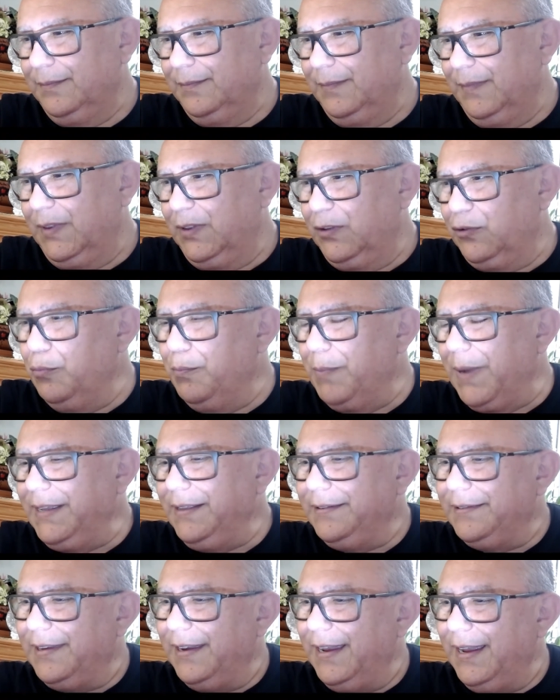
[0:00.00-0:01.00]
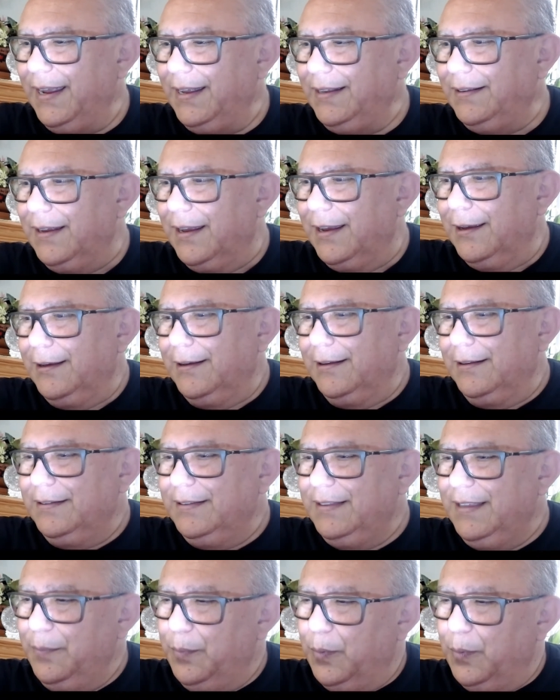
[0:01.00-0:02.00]
to maintain
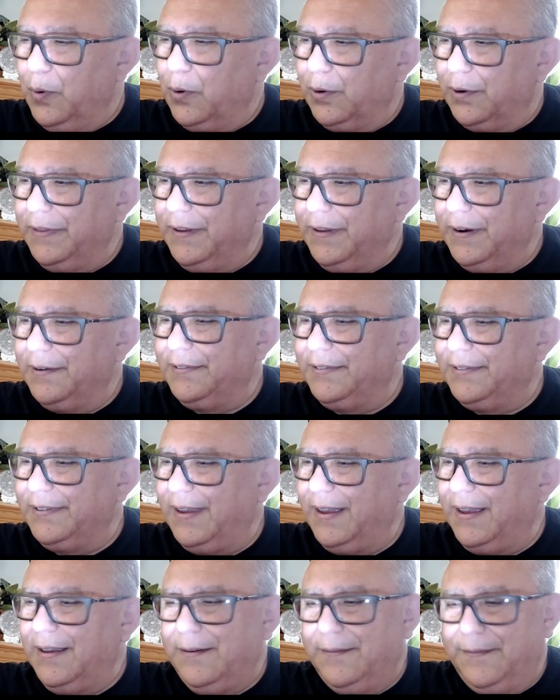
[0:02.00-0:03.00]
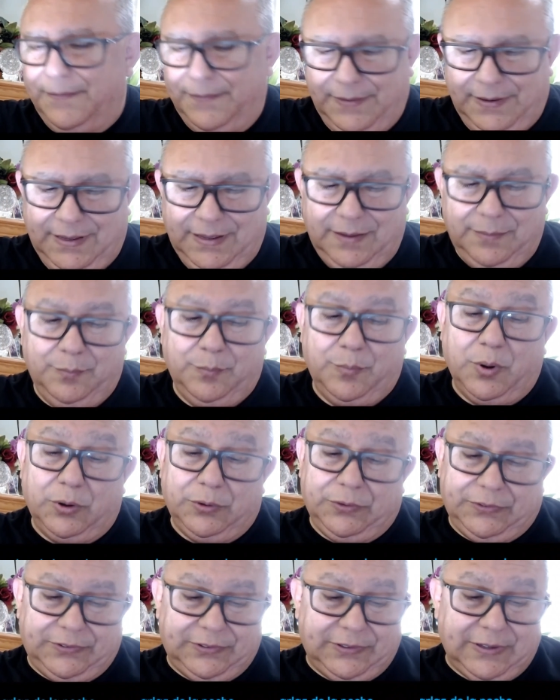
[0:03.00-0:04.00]
the border safe in
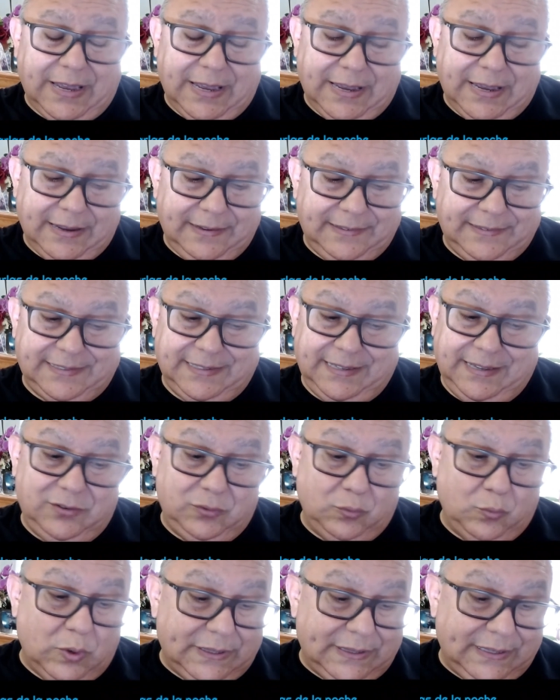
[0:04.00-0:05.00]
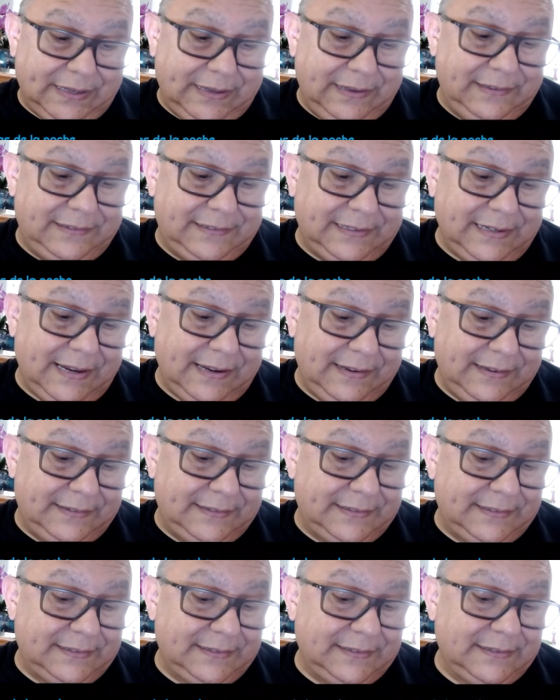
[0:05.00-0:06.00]
both sides is what he
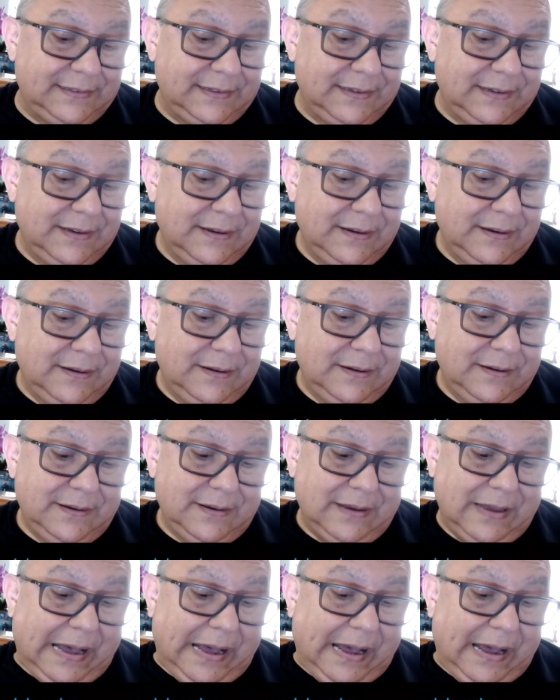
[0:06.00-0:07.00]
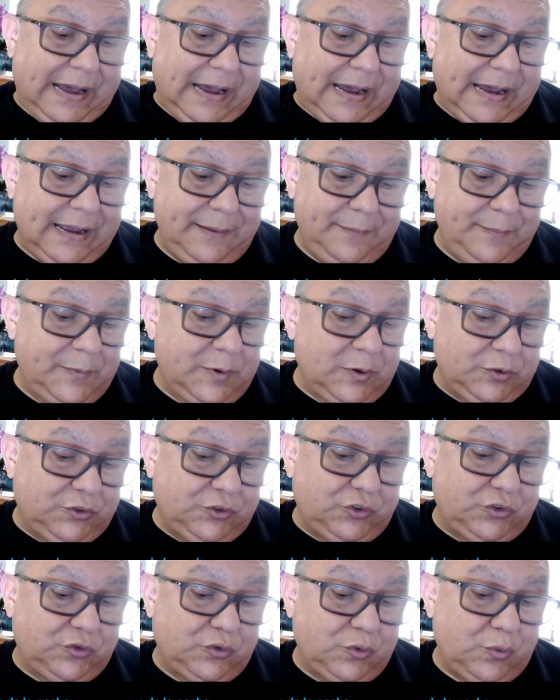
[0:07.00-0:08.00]
says. I'm not
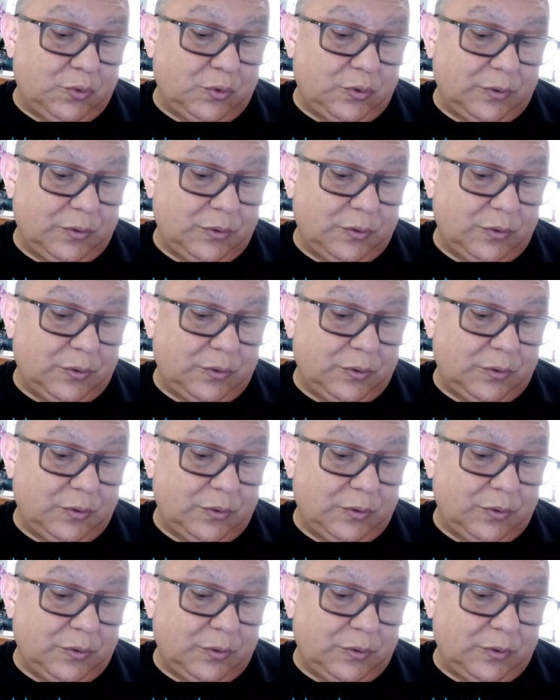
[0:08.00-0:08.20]
sure.